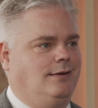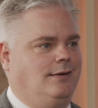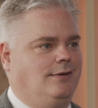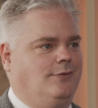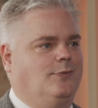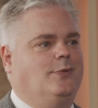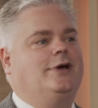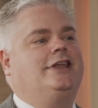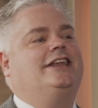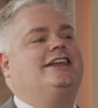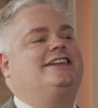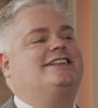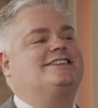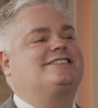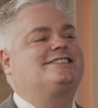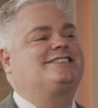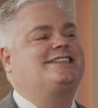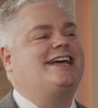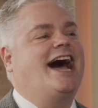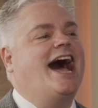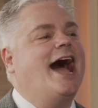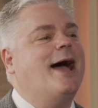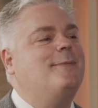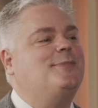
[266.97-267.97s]
When it is
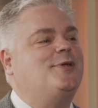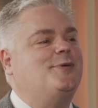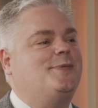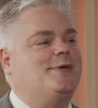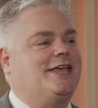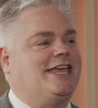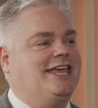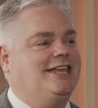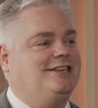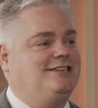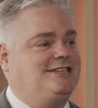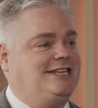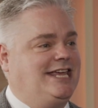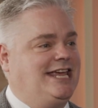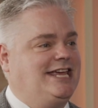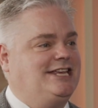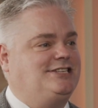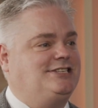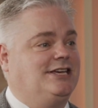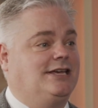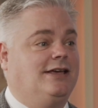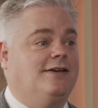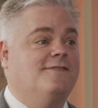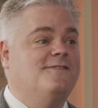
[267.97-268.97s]
time to begin
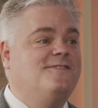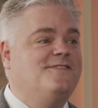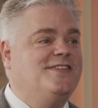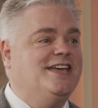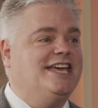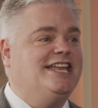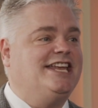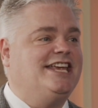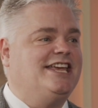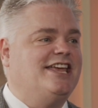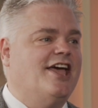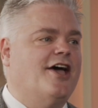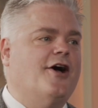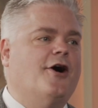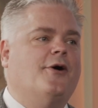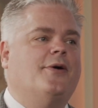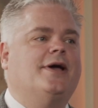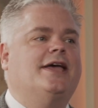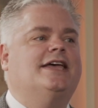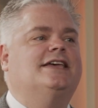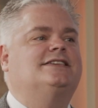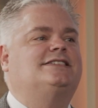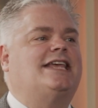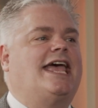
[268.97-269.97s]
teaching, video
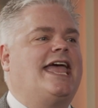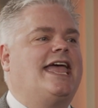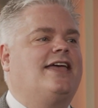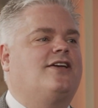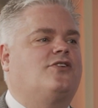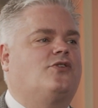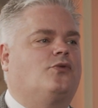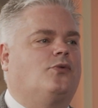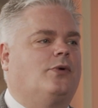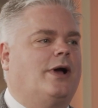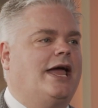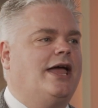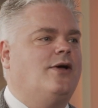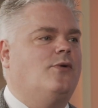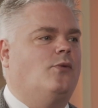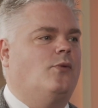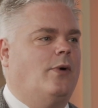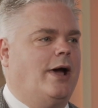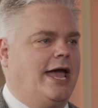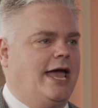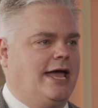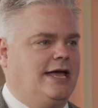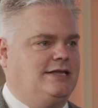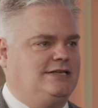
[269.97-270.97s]
is a great
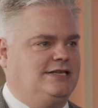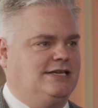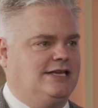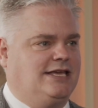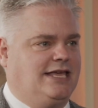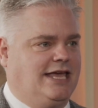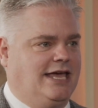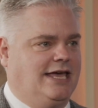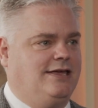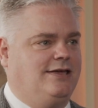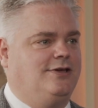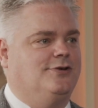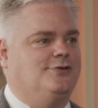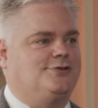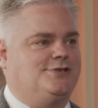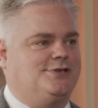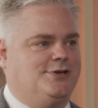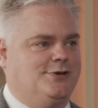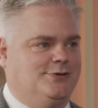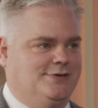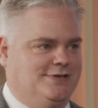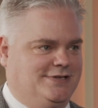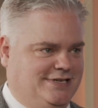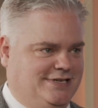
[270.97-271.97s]
way to get your students'